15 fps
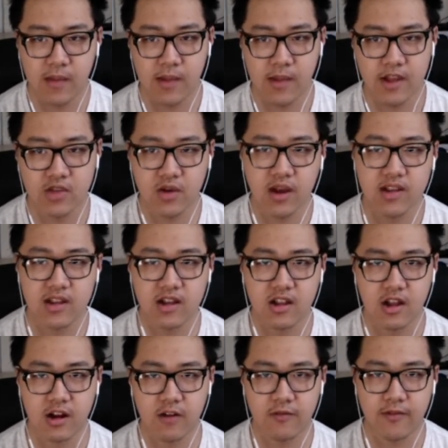but I just wanted to
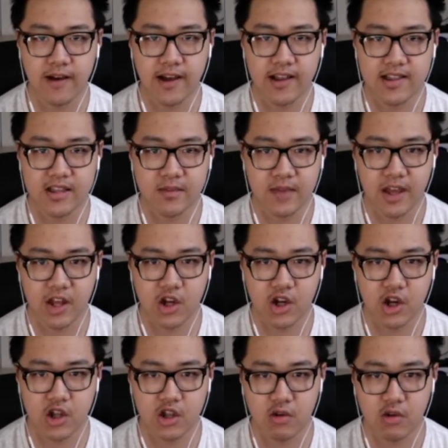clarify to make sure
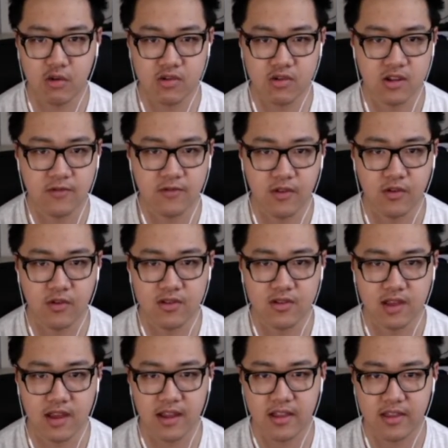that no one was confused
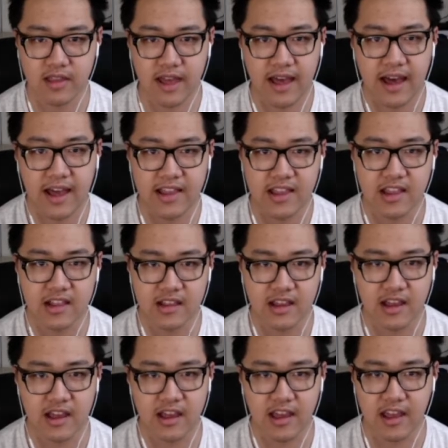and that I didn't get